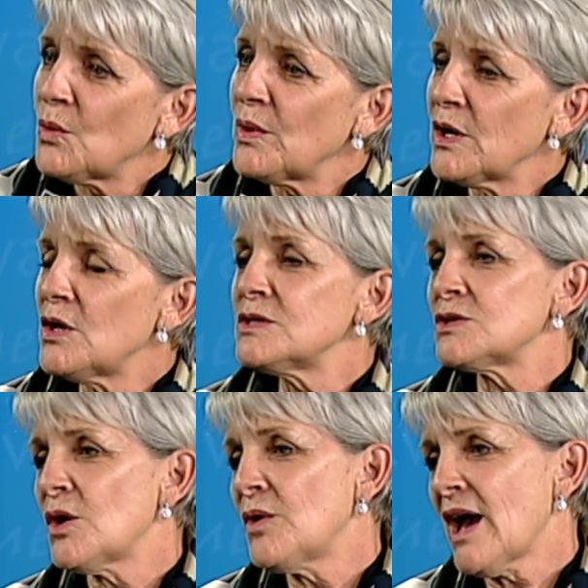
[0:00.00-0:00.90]
We
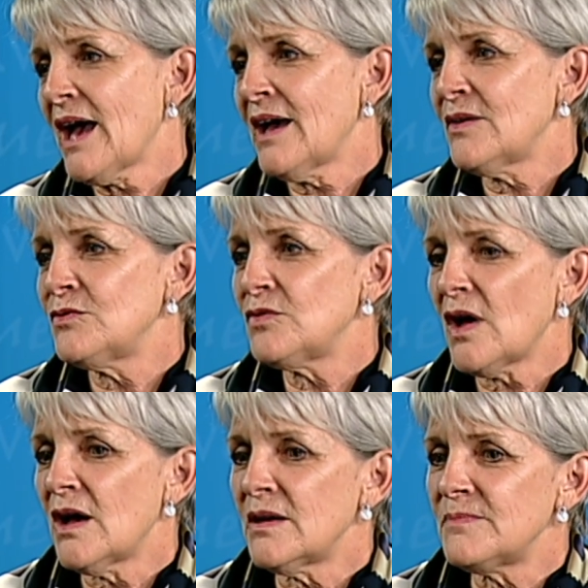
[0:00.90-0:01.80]
also have
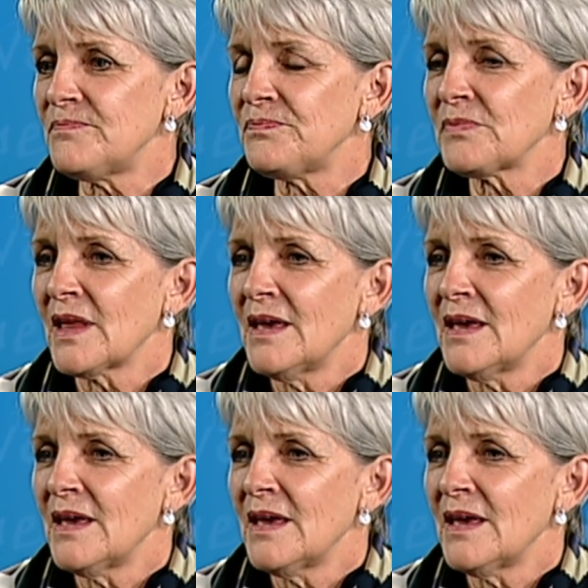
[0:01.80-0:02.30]
um,